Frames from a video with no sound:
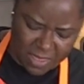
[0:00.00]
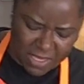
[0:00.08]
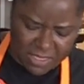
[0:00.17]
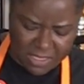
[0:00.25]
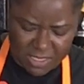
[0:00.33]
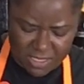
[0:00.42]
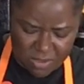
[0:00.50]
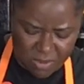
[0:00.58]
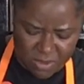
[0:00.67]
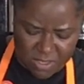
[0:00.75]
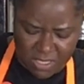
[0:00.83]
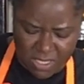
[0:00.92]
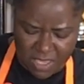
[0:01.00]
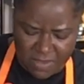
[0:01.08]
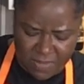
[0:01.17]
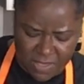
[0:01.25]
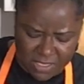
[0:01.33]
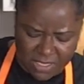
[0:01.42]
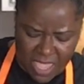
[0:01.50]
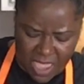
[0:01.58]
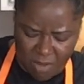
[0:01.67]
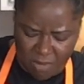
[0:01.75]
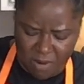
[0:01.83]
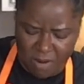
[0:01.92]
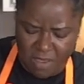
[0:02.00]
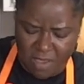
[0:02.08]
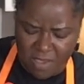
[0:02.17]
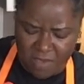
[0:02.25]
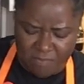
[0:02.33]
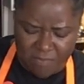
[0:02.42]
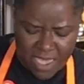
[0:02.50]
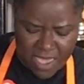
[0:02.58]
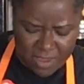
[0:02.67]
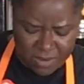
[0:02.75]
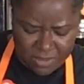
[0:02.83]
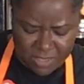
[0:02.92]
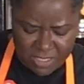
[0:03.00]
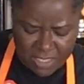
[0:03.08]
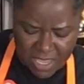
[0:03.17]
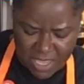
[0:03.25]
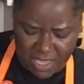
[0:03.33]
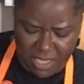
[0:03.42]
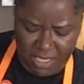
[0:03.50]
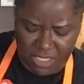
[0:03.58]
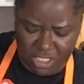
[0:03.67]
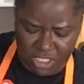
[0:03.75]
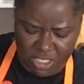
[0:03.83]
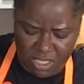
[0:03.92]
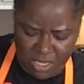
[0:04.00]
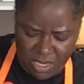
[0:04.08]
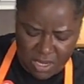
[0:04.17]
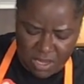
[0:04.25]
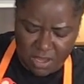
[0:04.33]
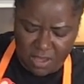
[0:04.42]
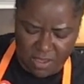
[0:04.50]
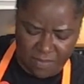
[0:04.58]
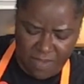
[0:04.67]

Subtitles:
this is going to give us our final stage of